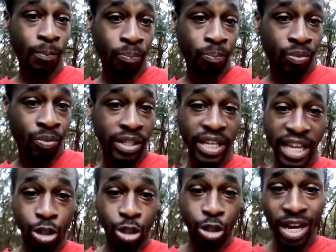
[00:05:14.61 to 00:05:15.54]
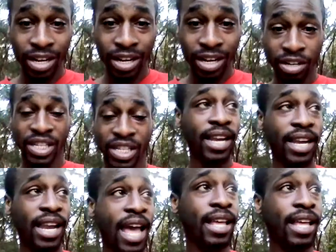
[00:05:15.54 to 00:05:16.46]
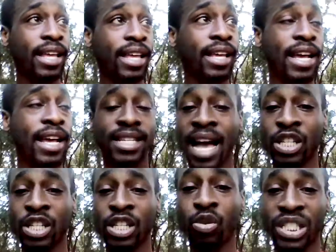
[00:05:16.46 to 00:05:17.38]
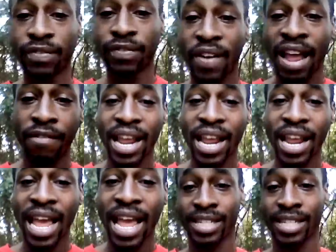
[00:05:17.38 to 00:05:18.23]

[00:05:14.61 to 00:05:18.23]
To get you to understand that it's consequences for every action.